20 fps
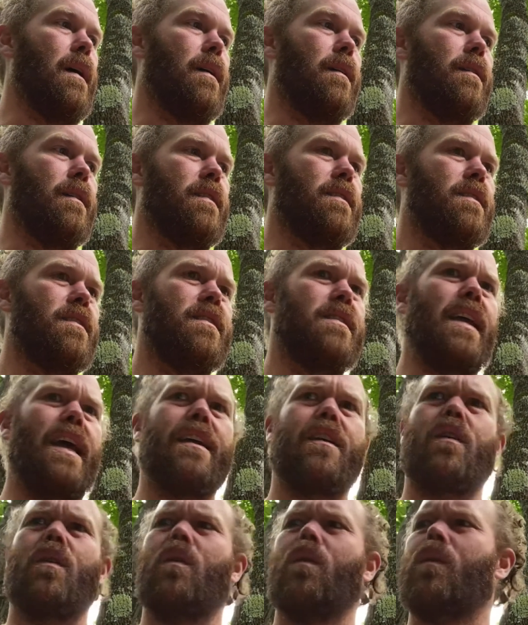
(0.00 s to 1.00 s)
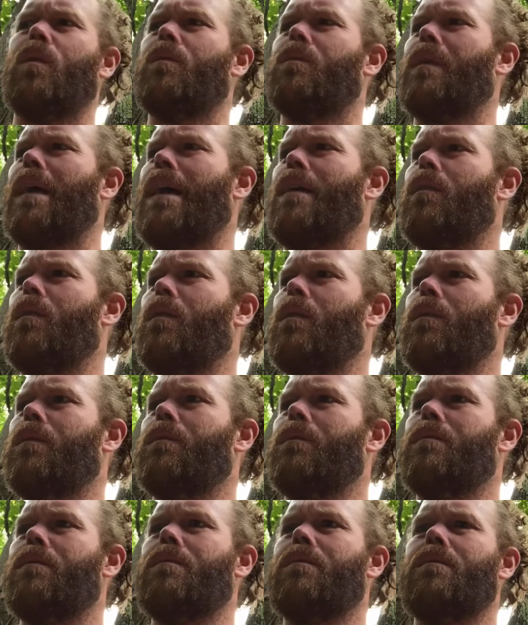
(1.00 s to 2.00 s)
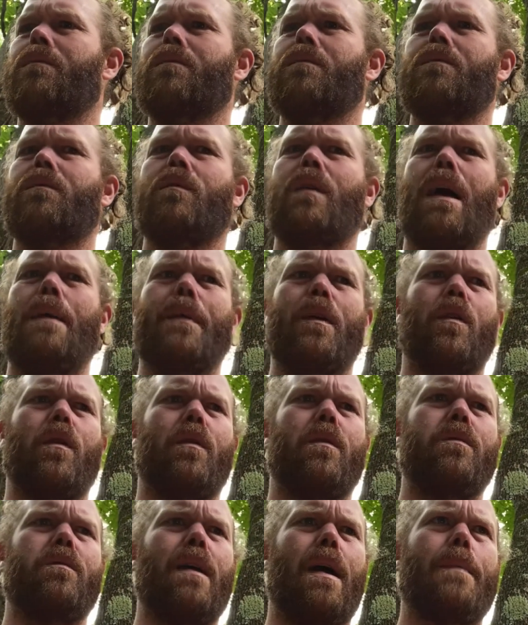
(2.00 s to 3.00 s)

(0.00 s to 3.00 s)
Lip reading: snake hole, rabbit hole,